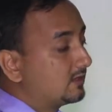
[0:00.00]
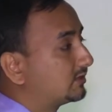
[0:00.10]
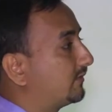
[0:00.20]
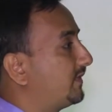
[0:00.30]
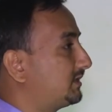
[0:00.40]

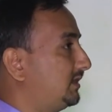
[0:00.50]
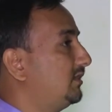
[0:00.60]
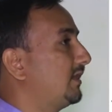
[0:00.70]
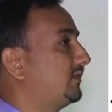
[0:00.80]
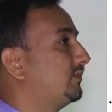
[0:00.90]
So first thing
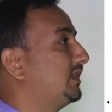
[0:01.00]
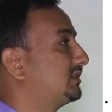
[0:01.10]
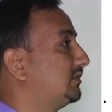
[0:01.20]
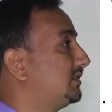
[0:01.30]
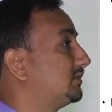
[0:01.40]
you have to make
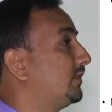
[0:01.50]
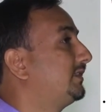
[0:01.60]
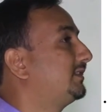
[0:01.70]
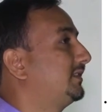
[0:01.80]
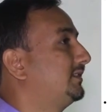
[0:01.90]
sure is
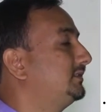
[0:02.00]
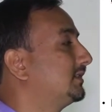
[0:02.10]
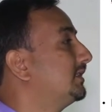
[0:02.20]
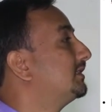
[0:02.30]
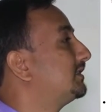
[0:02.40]
whether there
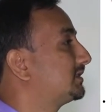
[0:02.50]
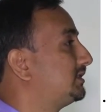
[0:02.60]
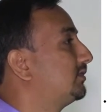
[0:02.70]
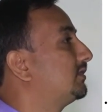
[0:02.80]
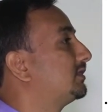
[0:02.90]
is
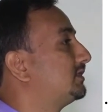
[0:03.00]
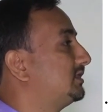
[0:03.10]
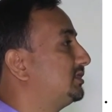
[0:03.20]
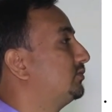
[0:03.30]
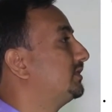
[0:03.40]
testicular
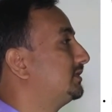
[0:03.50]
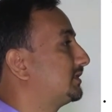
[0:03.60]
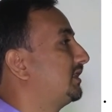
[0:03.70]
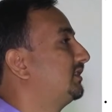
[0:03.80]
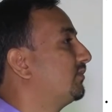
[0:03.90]
tissue
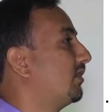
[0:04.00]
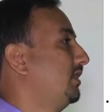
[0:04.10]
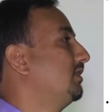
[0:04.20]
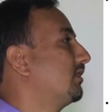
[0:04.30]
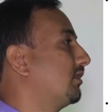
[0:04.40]
inside the
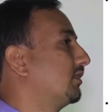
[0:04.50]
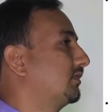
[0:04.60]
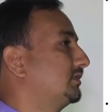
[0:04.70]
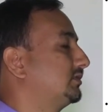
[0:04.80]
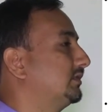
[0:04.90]
body or
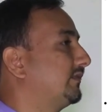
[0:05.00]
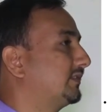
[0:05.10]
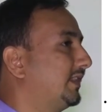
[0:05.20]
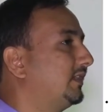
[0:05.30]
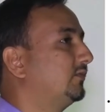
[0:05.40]
not. So for
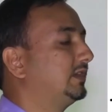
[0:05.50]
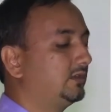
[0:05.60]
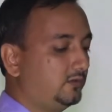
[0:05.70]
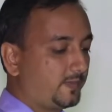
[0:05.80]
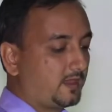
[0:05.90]
that we
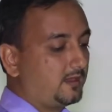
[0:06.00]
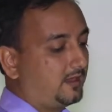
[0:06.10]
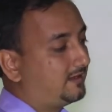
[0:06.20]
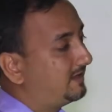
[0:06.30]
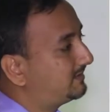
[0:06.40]
do
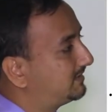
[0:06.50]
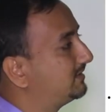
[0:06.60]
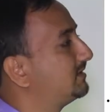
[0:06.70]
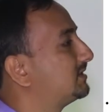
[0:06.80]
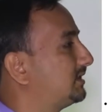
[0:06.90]
an
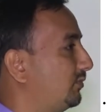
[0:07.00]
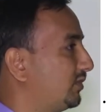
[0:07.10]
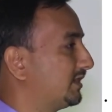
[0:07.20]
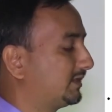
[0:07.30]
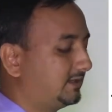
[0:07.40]
HCG
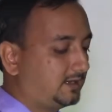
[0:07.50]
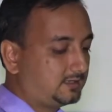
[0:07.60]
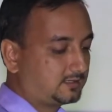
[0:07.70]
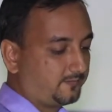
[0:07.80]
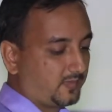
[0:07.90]
stimulation
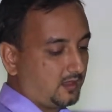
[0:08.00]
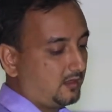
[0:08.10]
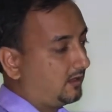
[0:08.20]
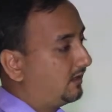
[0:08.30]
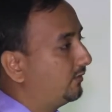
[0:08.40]
test.
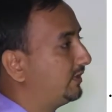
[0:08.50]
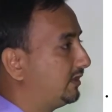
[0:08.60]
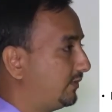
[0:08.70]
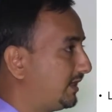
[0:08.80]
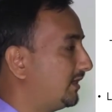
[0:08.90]

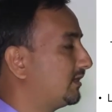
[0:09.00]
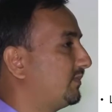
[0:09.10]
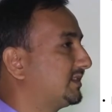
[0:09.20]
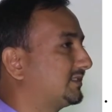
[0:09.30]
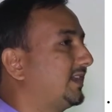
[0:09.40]
We take a
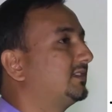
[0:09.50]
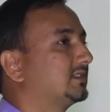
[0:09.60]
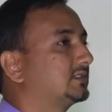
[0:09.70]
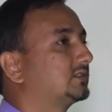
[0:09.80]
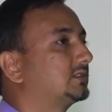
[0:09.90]
baseline
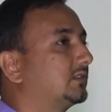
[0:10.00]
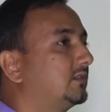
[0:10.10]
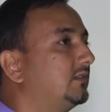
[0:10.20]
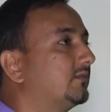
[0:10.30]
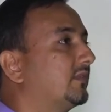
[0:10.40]

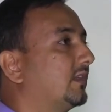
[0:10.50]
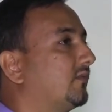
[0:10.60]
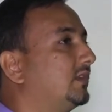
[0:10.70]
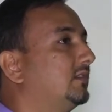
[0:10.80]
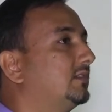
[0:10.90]
testosterone,
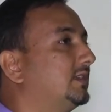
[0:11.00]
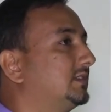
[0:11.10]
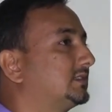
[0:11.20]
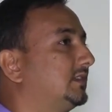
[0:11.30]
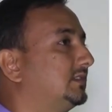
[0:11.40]

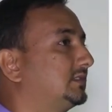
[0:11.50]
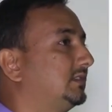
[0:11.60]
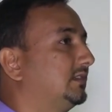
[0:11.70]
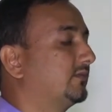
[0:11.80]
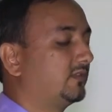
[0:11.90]

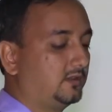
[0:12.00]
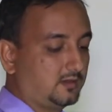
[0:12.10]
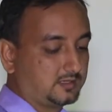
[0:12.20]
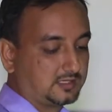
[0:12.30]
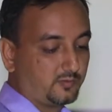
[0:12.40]

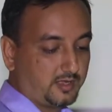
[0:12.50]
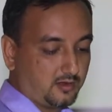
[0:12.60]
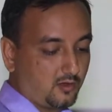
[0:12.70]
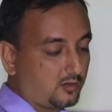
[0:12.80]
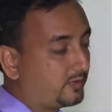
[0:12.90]
follicle
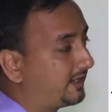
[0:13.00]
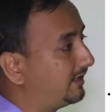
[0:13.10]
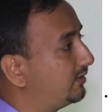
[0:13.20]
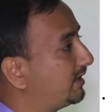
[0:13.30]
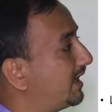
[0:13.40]
stimulating hormone
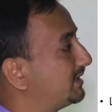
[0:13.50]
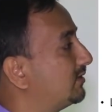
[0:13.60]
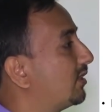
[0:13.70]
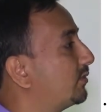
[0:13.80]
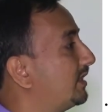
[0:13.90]
and
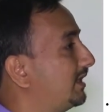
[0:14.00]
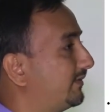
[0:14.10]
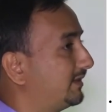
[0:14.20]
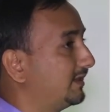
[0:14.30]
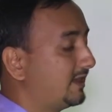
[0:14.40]
luteinizing hormone
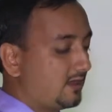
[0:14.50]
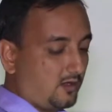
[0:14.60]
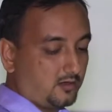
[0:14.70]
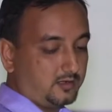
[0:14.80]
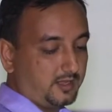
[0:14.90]
level
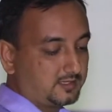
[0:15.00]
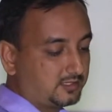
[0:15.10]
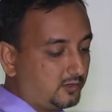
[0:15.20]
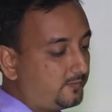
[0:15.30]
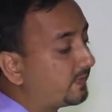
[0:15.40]
on day
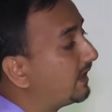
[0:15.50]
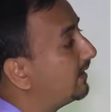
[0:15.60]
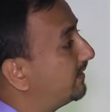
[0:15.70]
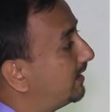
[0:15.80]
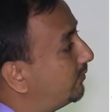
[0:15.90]
0.
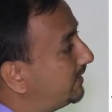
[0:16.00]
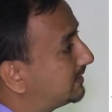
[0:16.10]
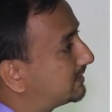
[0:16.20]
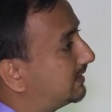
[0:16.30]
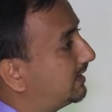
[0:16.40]
Then
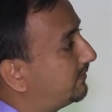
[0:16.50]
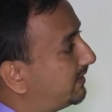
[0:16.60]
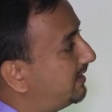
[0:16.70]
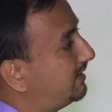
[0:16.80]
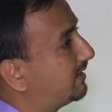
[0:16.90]
we
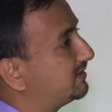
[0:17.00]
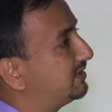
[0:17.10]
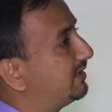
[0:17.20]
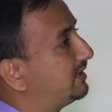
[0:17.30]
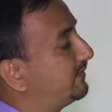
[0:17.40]
give 3
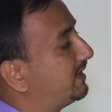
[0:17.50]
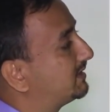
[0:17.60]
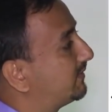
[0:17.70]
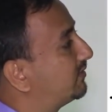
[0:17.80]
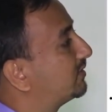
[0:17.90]
consecutive
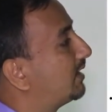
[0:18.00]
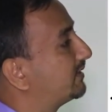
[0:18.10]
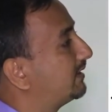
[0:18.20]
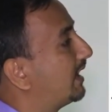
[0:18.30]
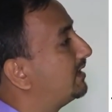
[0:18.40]
days of
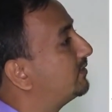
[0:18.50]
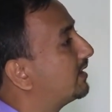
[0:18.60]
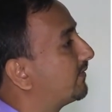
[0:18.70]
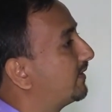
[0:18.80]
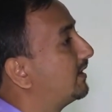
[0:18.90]
2000 IU
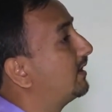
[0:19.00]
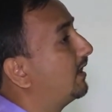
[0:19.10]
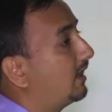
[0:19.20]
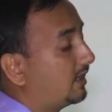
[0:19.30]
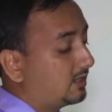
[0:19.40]
of
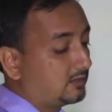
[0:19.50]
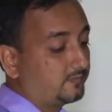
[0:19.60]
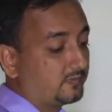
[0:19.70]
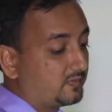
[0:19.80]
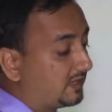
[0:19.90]

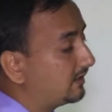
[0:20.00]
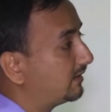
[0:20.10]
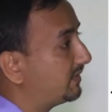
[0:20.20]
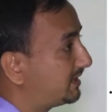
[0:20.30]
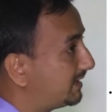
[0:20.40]

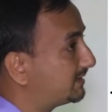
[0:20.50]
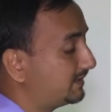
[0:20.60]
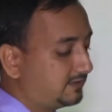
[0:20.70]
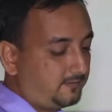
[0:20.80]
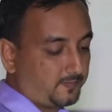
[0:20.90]
beta
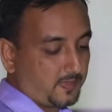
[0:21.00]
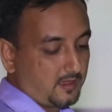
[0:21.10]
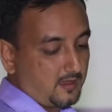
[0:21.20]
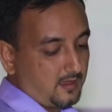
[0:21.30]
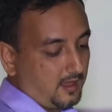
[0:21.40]
HCG,
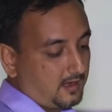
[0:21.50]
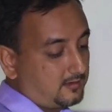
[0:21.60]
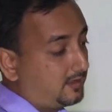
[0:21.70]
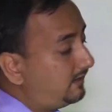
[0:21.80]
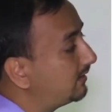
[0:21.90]

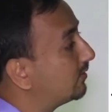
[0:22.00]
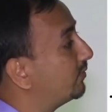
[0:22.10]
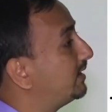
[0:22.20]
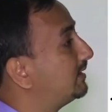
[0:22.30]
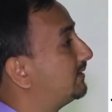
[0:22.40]
and then
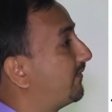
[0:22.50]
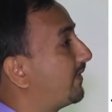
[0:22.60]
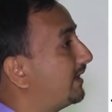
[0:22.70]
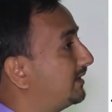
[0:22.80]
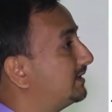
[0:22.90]
we
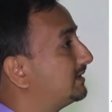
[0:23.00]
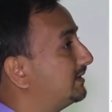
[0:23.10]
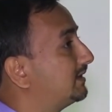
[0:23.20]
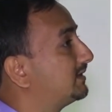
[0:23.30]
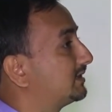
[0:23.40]
finally
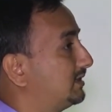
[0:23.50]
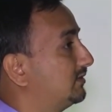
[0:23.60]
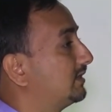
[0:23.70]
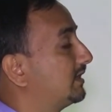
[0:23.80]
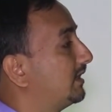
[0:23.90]
see the
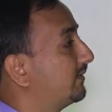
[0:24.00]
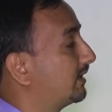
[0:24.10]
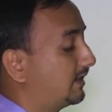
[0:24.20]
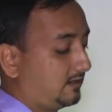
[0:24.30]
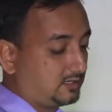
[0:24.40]

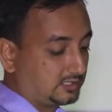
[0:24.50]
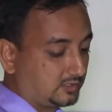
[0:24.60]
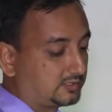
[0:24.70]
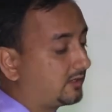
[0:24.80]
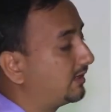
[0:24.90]

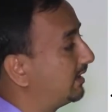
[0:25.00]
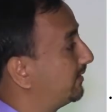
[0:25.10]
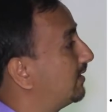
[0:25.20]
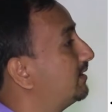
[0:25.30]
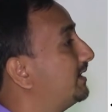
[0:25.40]
testosterone
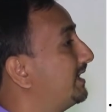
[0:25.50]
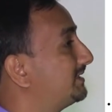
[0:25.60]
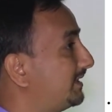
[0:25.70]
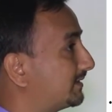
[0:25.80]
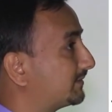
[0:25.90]
level on day
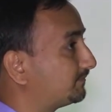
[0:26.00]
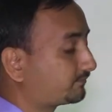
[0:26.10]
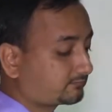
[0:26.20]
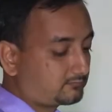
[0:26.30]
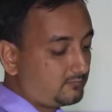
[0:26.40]
6.
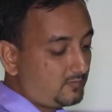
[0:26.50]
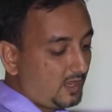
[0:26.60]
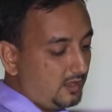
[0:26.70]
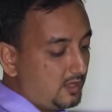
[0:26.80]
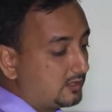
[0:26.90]

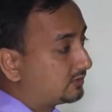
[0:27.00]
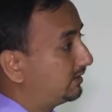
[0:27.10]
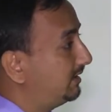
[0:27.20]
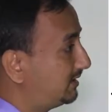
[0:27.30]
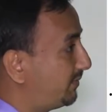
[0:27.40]
So
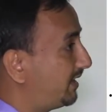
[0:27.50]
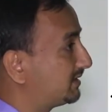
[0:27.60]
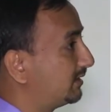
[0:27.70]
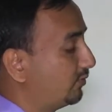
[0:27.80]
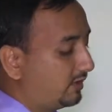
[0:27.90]
the
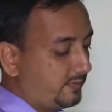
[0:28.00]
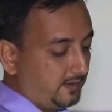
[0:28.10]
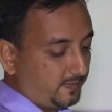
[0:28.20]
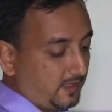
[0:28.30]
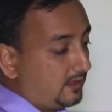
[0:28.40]
interpretation would
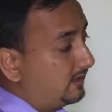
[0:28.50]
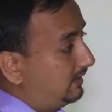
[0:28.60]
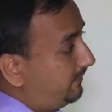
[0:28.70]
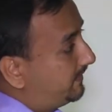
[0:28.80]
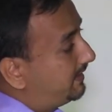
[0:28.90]
be,
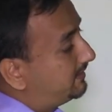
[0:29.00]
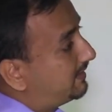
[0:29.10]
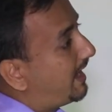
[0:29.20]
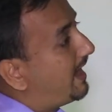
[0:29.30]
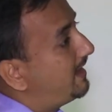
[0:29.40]
if there is
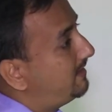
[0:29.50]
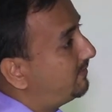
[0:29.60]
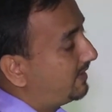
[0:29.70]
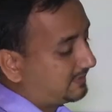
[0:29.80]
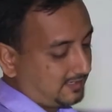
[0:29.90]
a
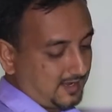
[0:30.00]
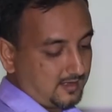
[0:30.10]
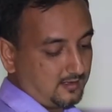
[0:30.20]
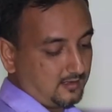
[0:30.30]
high baseline